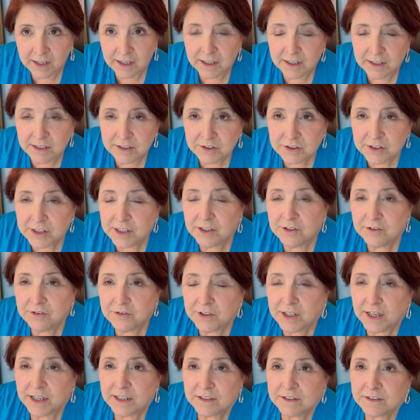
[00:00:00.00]
So
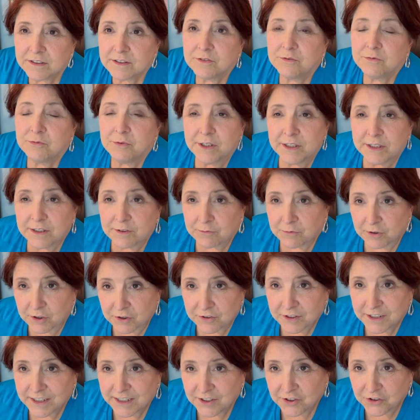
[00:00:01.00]
that's what the
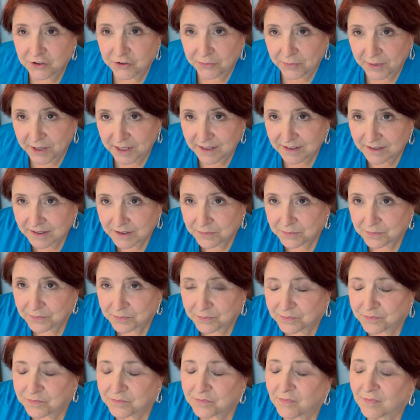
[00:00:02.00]
word tender means.
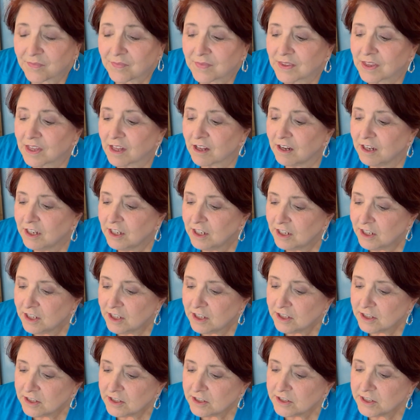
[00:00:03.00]

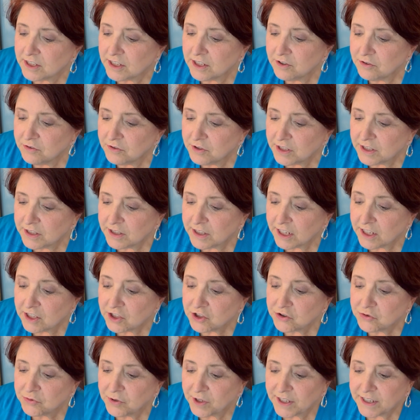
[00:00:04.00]
So the
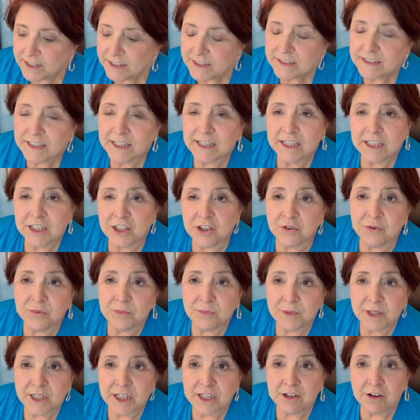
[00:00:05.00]
next one is
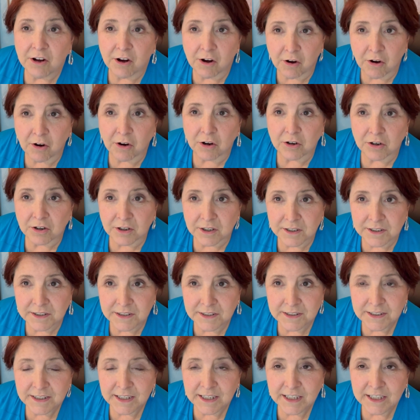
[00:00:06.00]
MDR.
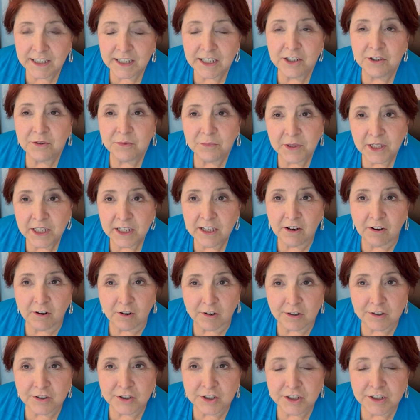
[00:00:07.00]
And
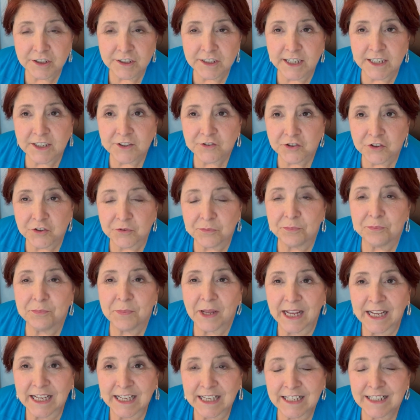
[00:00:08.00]
MDR just stands for
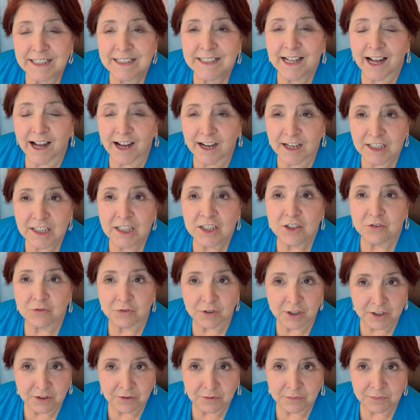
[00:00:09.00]
main dining
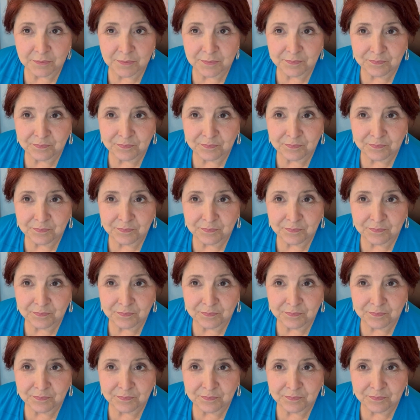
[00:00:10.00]
room.